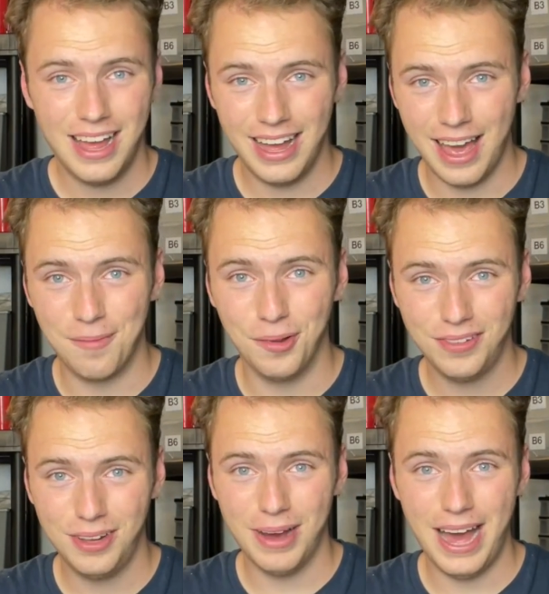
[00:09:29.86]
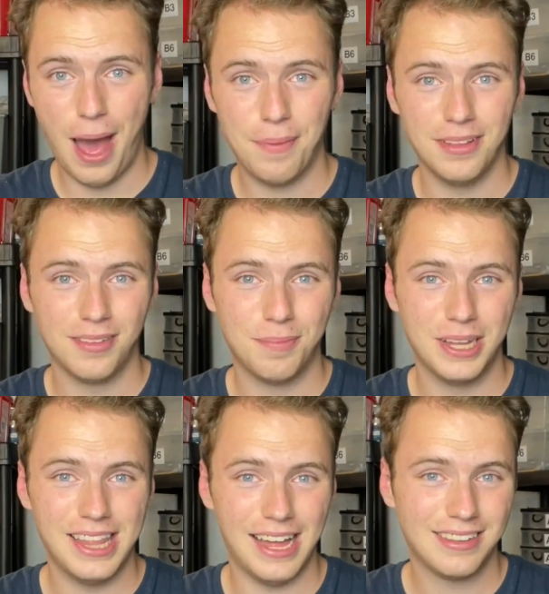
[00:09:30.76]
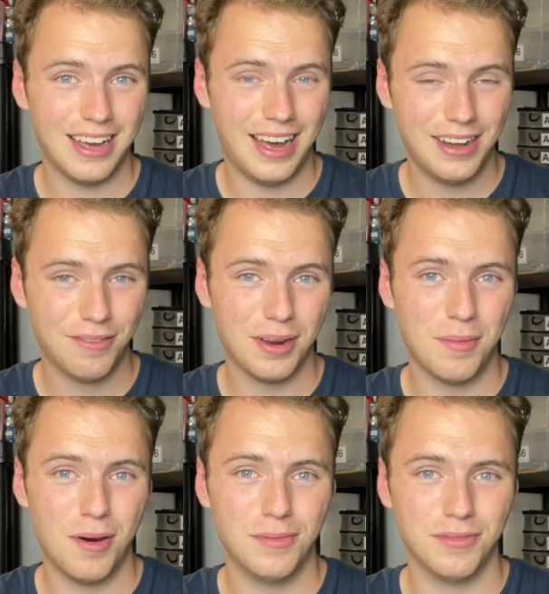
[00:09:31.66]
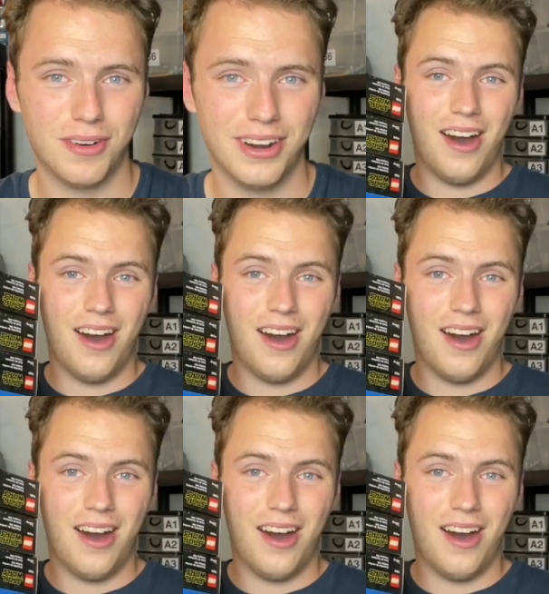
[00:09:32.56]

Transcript: again, we'll see what happens, but that's kind of what I'm hoping for.